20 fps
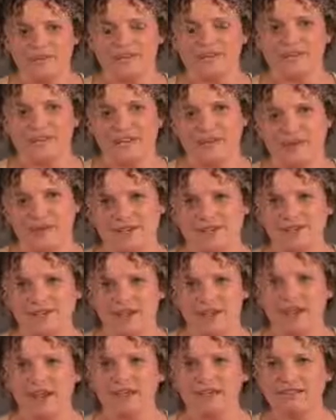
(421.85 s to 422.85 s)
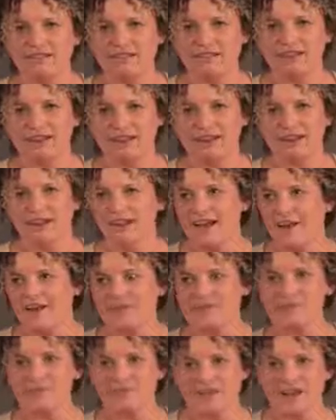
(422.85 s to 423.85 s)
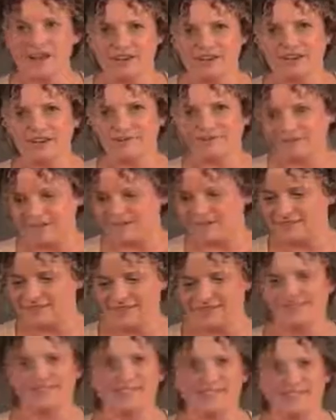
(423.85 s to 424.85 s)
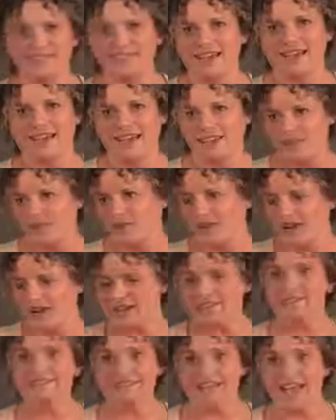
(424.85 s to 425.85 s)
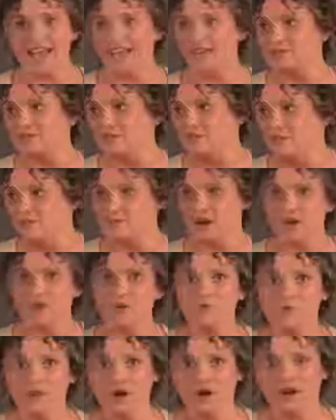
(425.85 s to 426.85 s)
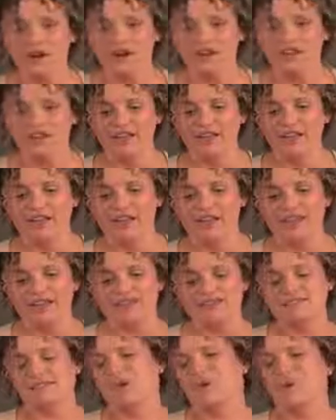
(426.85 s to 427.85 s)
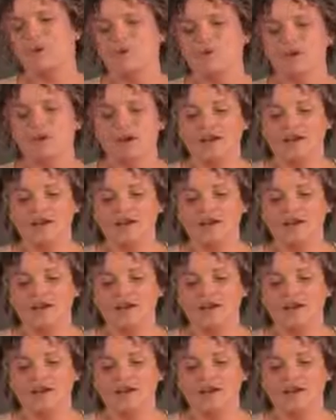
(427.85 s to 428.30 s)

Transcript: the takeaways very clear. I want them written in the sand, not in the sand, but on the wall. And so,